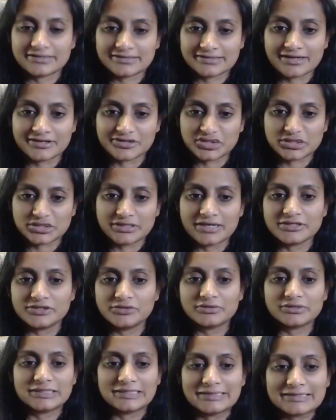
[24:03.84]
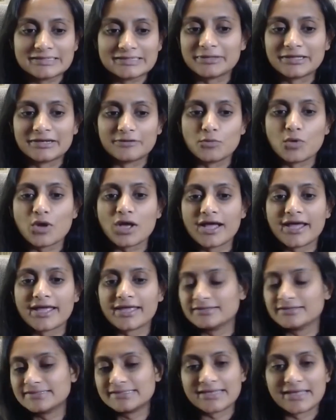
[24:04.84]
discussion and you can explain why
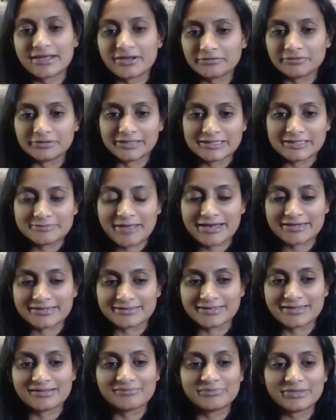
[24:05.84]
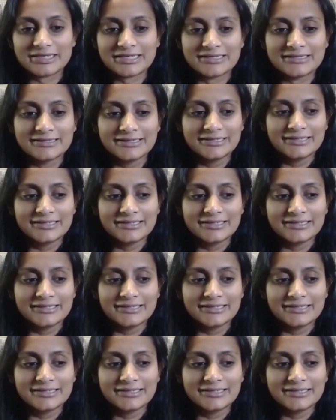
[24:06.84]
and see how it relates back to the company.